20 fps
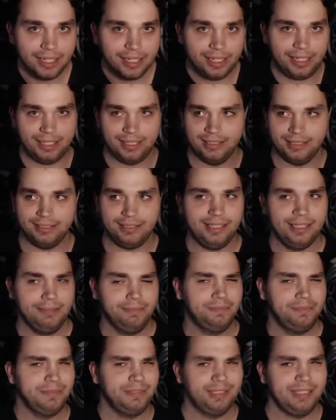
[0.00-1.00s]
As
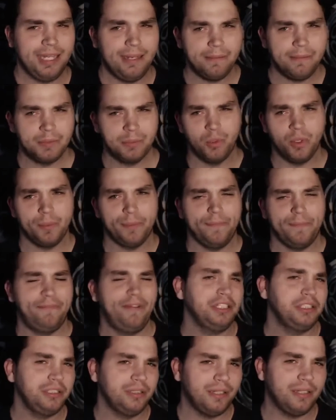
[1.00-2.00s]
it seems more
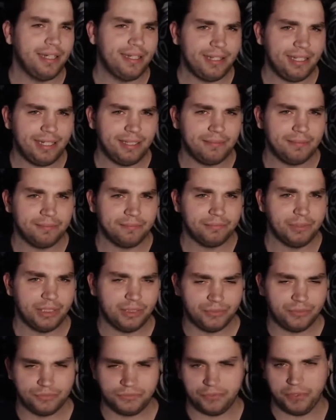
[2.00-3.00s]
professional, I think,
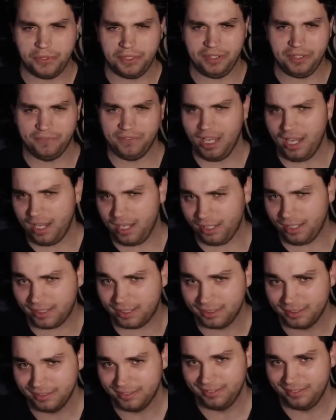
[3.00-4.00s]
just for the vlog.